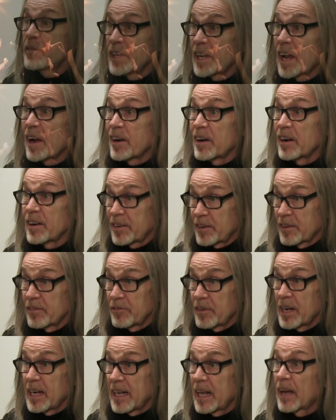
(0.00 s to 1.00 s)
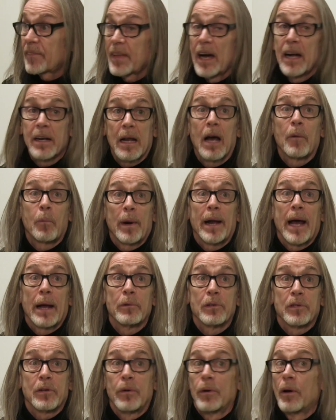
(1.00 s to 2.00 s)
of in Ireland, really, at that, when I
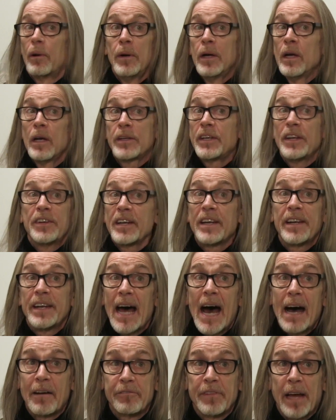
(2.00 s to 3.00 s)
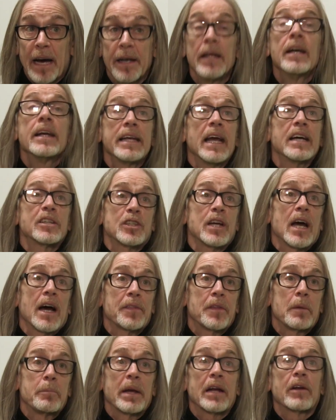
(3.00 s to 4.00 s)
was growing up. You didn't have that. Yes, you
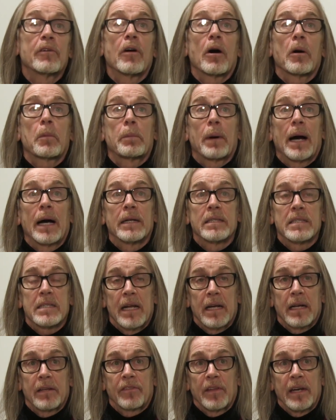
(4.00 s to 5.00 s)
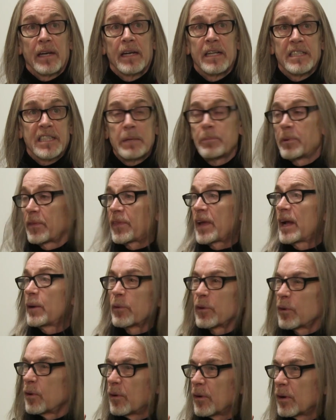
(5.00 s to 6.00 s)
had the big rock bands like Thin Lizzy, but they
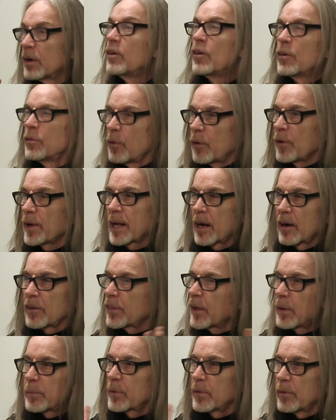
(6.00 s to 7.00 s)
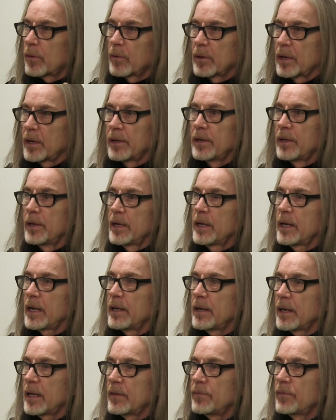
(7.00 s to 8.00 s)
were all, they were all in
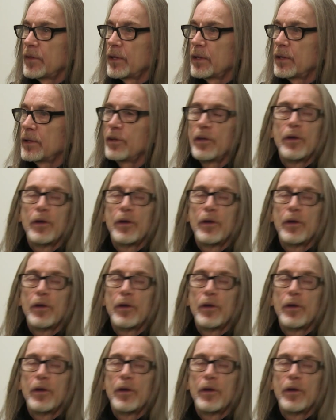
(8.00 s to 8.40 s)
the